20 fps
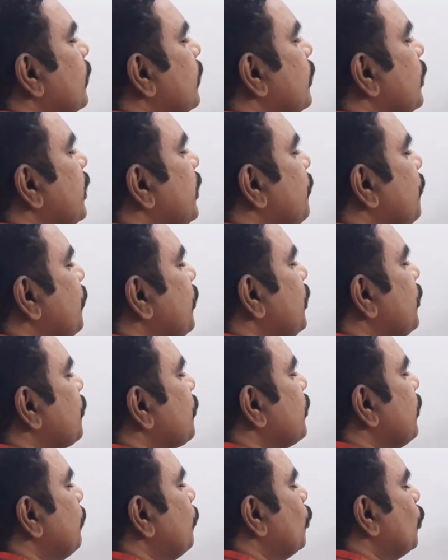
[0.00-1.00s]
this is
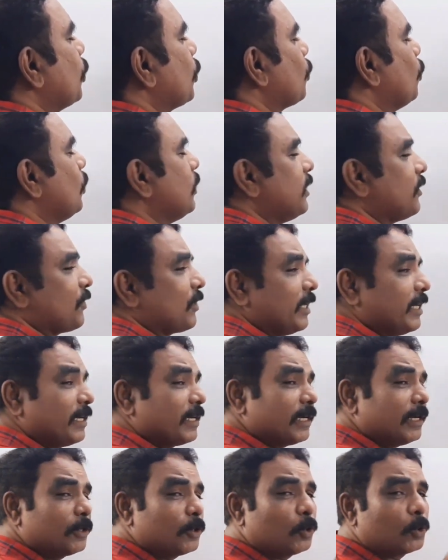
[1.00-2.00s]
the molecule, the
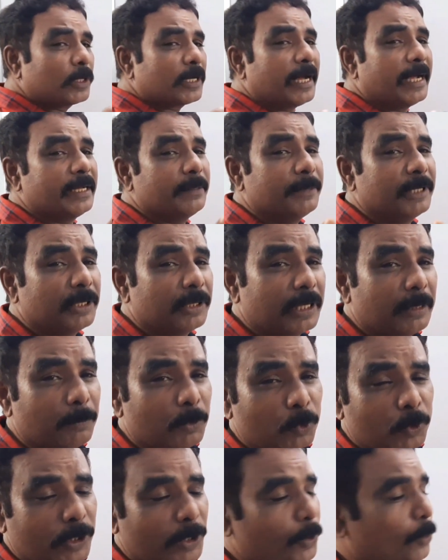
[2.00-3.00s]
central dot I mean the
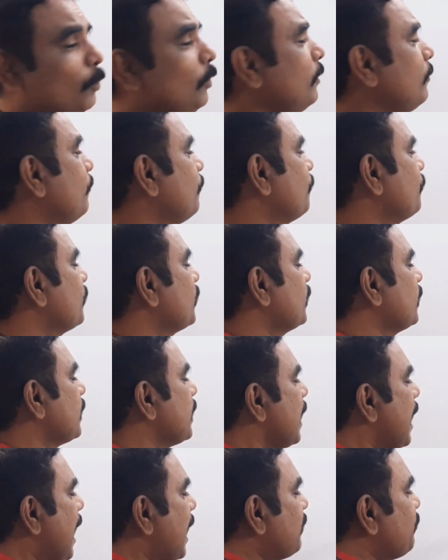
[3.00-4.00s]
molecule,
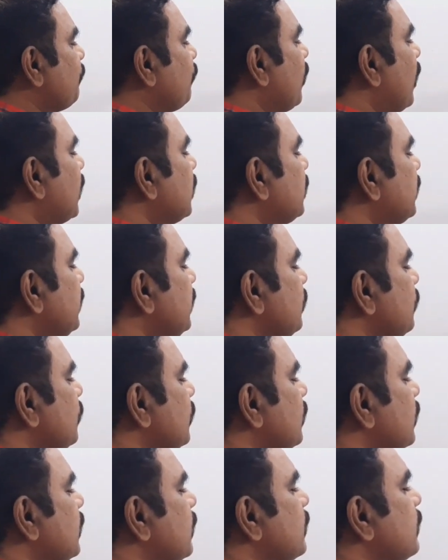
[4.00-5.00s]
and what is
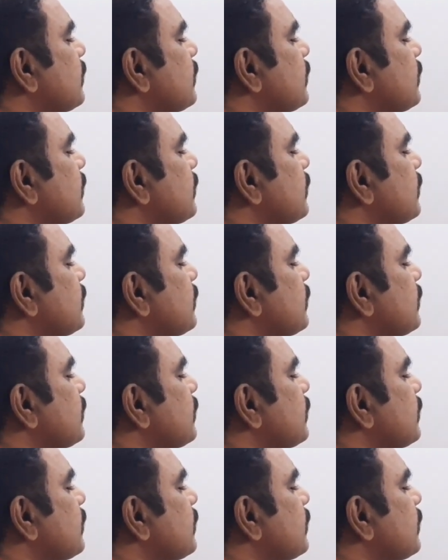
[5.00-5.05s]
the